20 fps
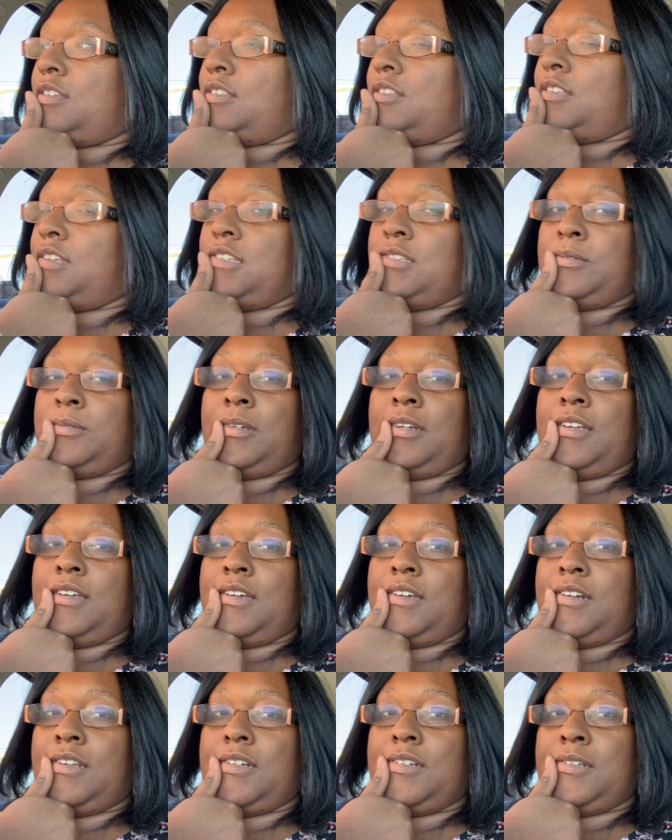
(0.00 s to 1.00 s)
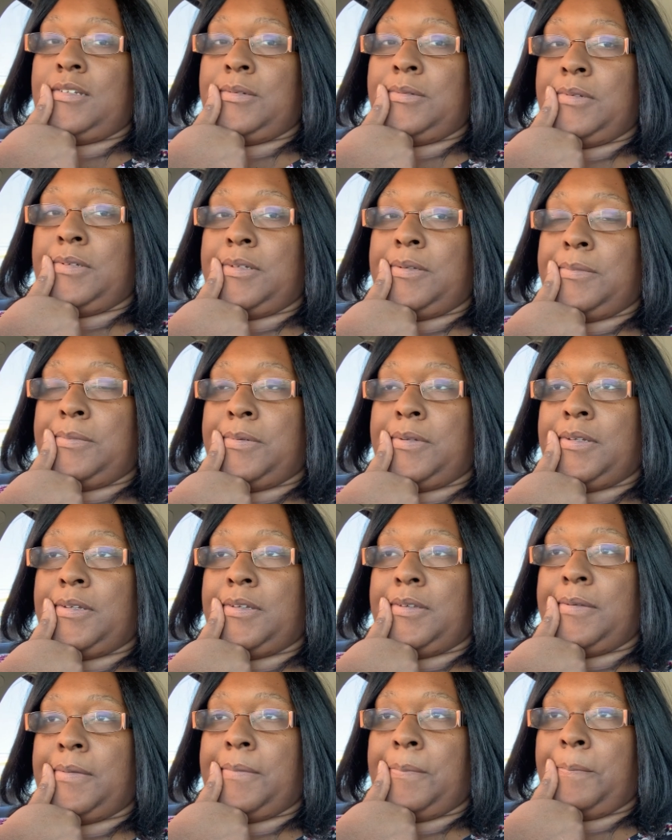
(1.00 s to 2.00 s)
that's what I gotta deal with.
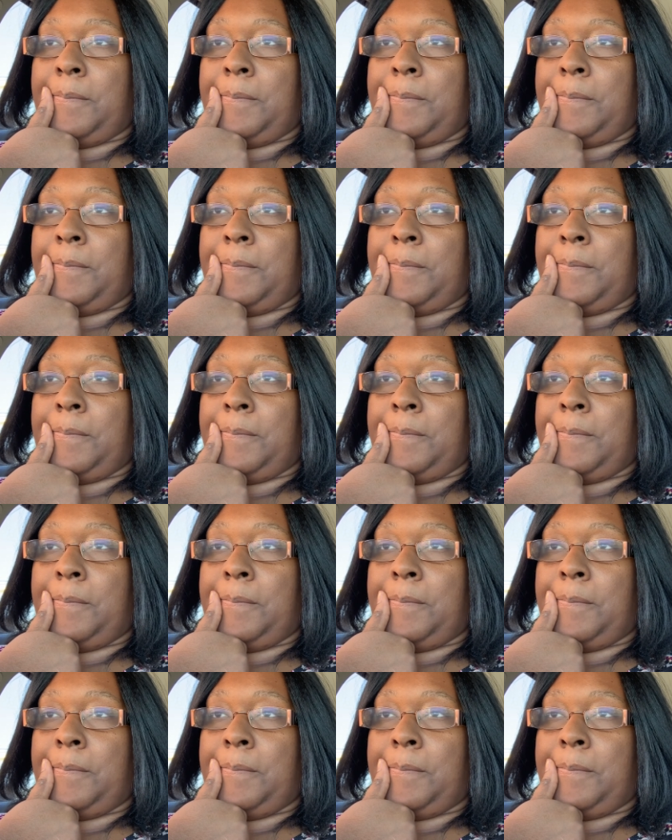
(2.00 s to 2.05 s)
But